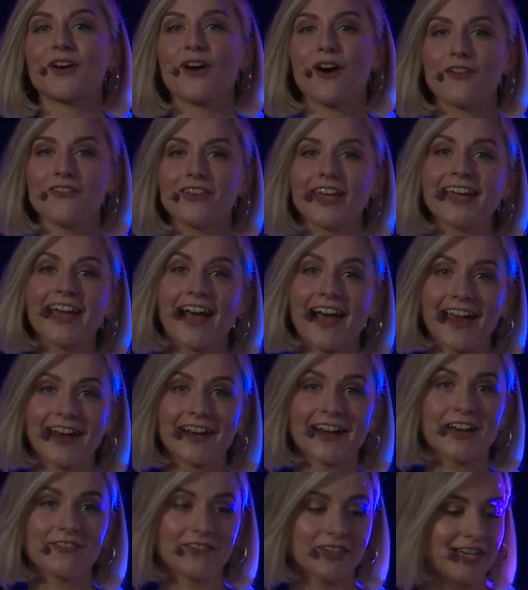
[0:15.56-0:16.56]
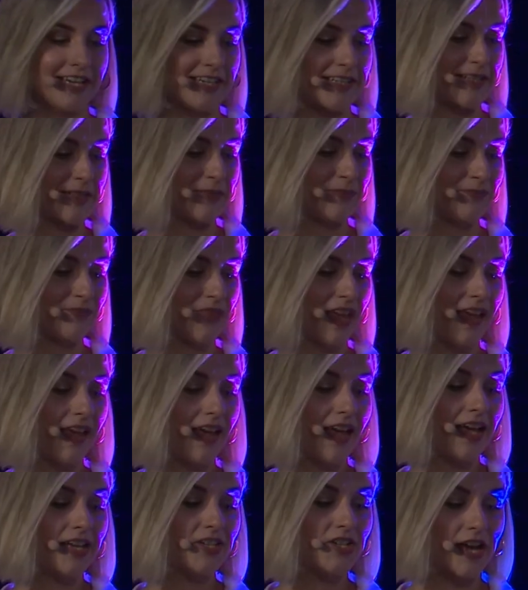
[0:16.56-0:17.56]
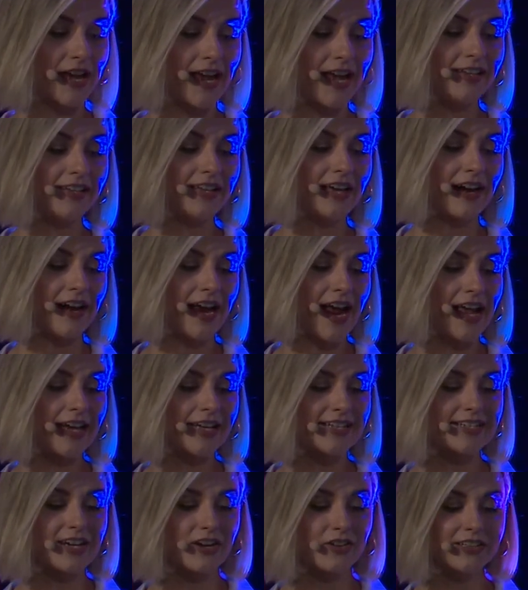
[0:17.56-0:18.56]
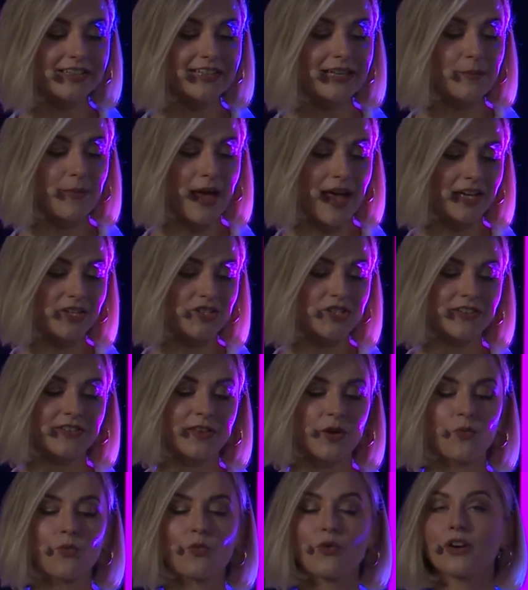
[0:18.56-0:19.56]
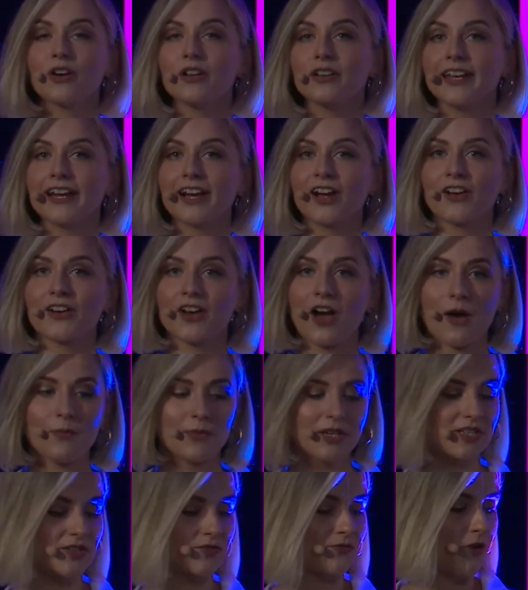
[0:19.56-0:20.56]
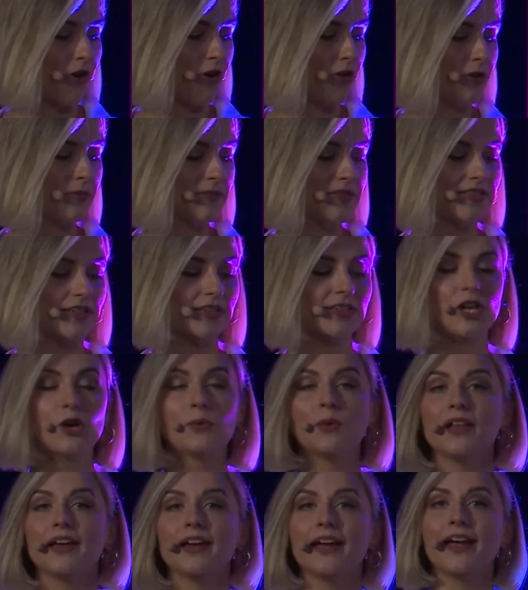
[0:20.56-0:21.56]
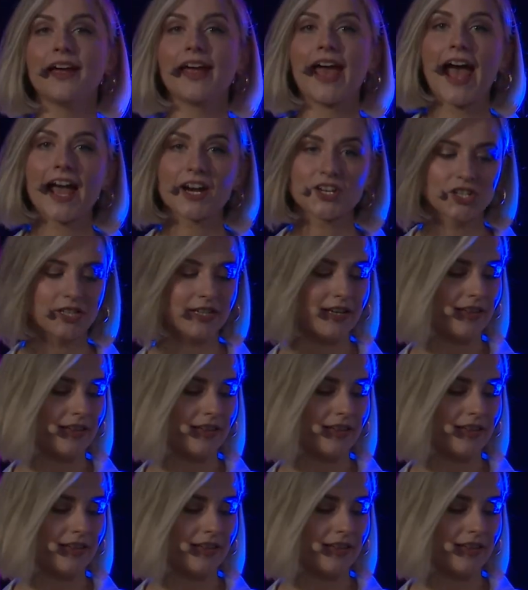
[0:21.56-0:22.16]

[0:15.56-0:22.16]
of AI governance. Jayant Narayan is currently managing the World Economic Forum's Global AI Action